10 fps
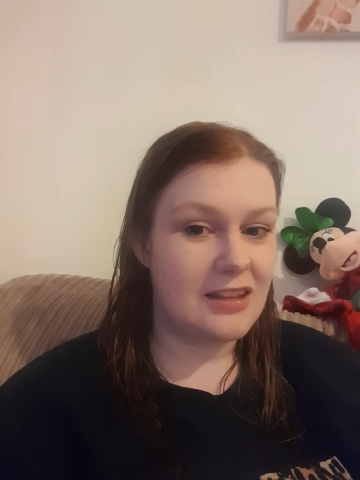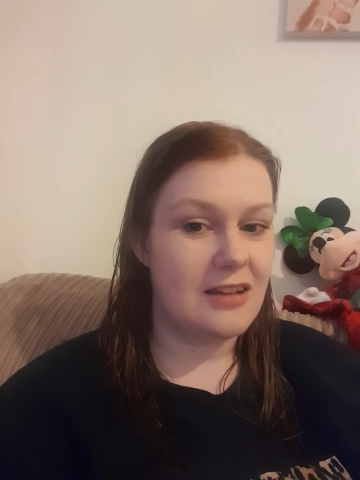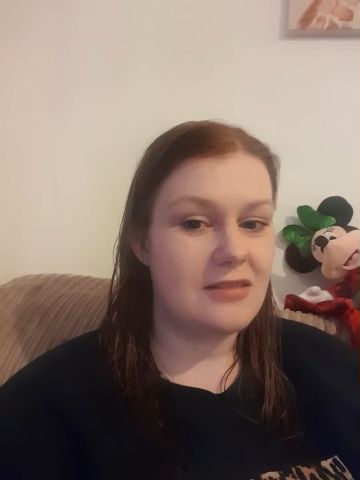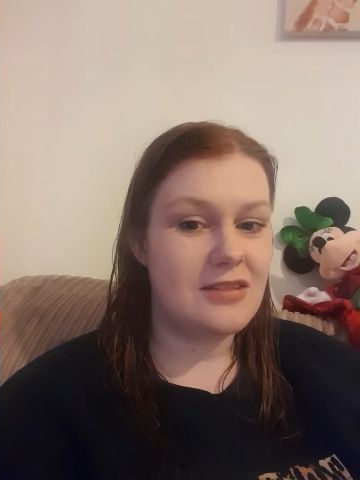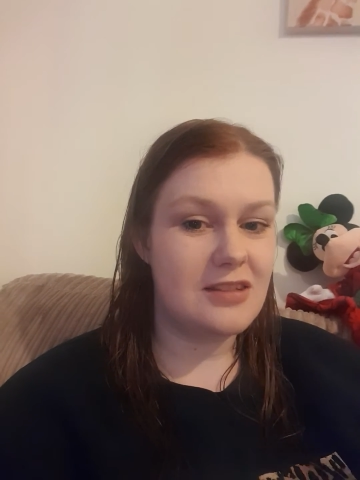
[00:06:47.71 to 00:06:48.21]

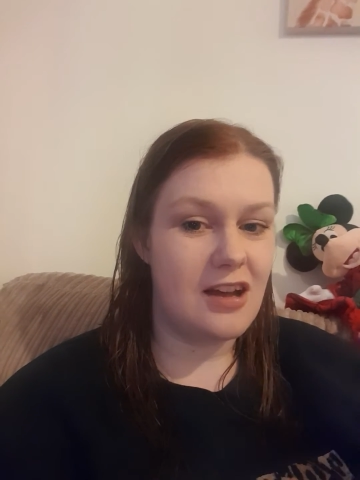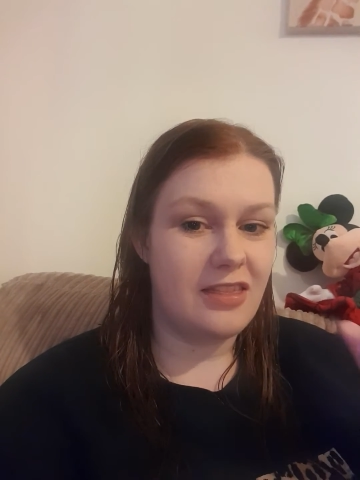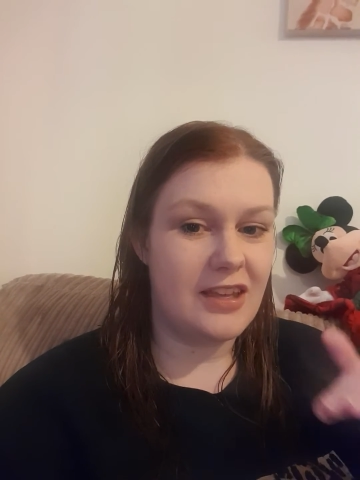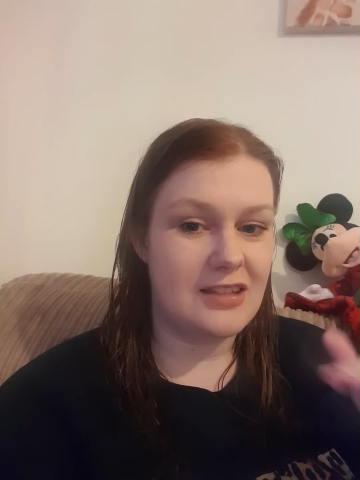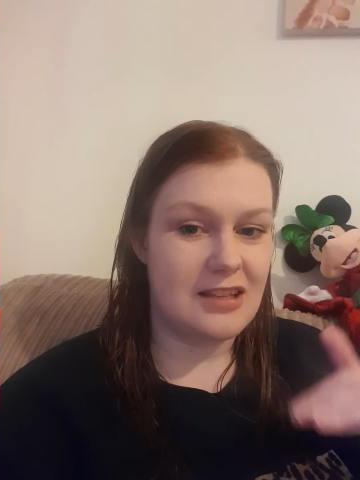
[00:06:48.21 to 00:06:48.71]
that certain
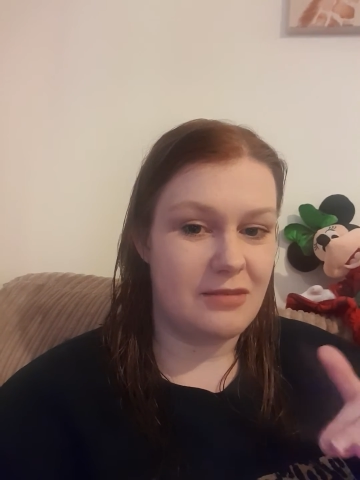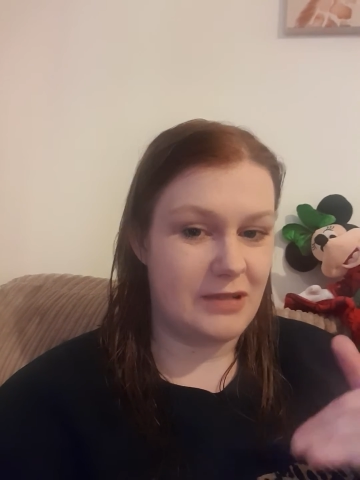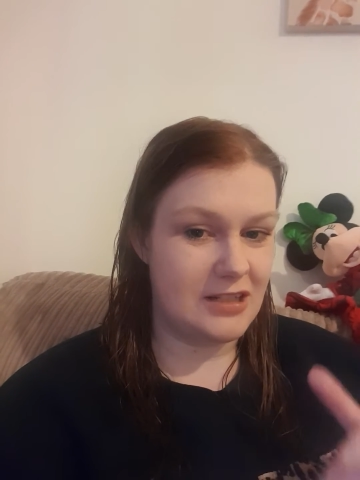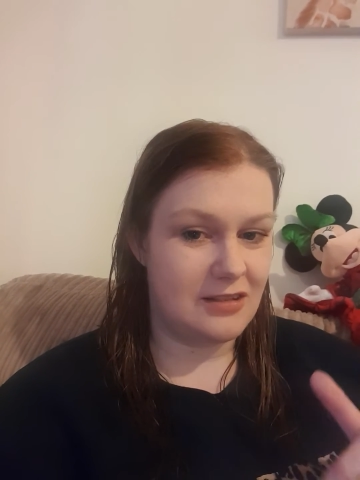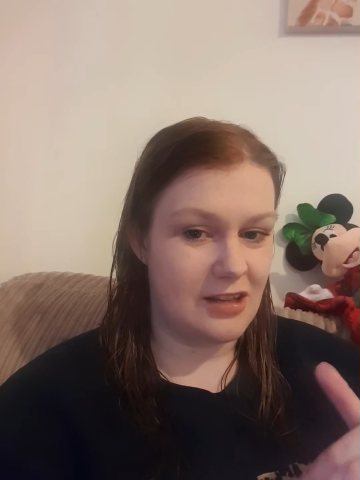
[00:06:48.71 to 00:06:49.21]
things that had
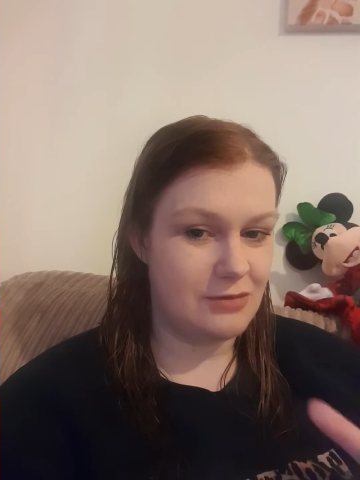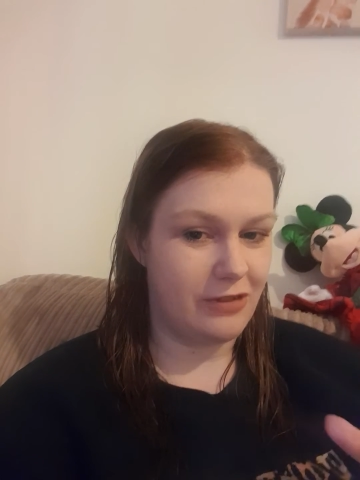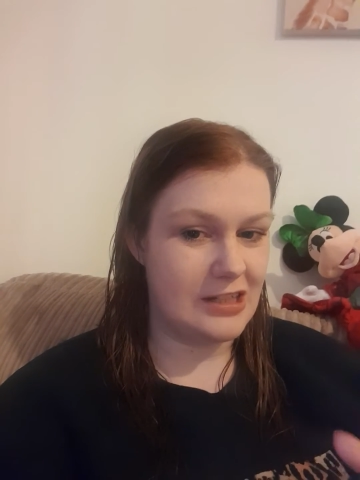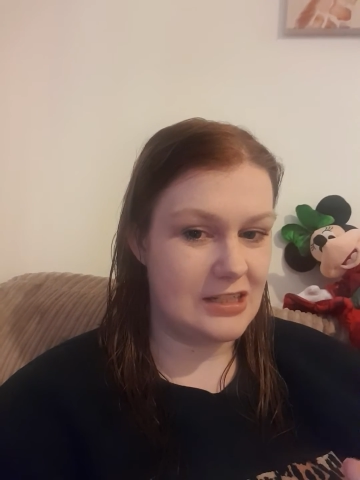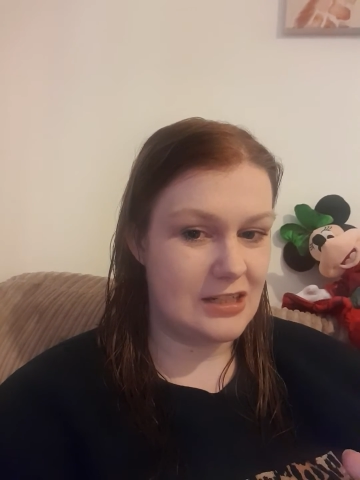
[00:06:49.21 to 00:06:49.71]
been discussed
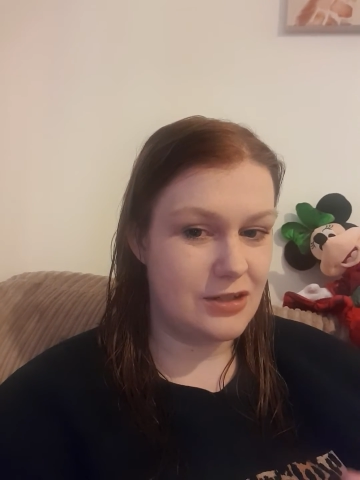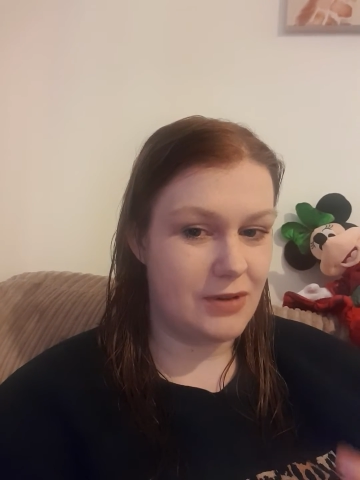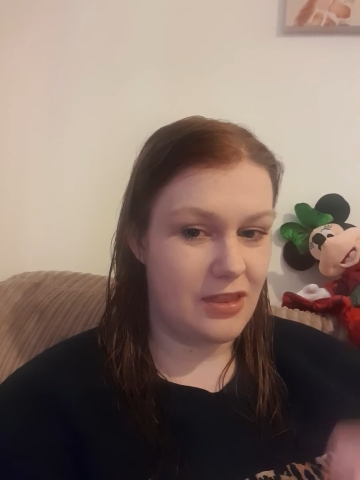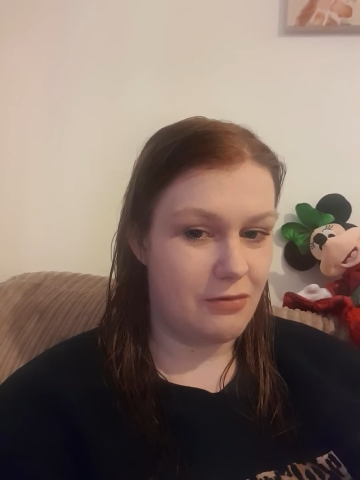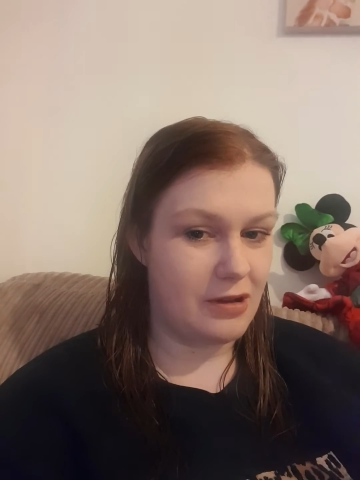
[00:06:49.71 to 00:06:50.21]
were added into
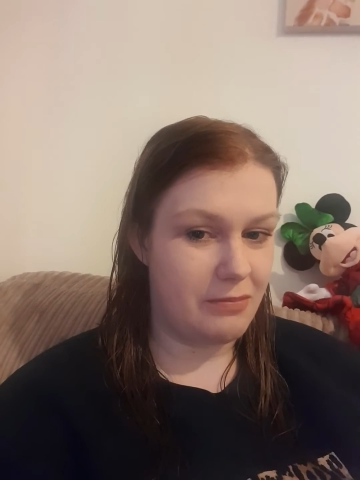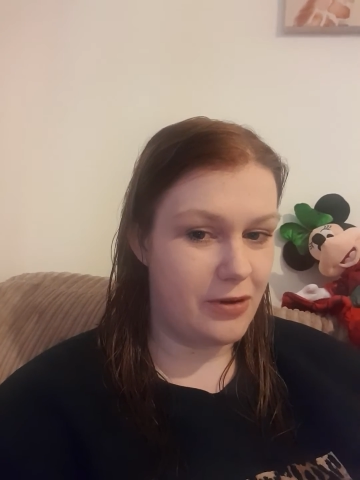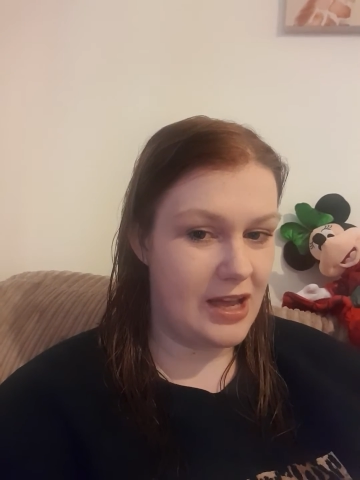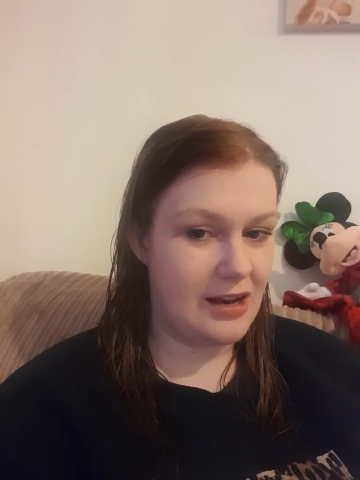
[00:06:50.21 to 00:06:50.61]
it that weren't put in,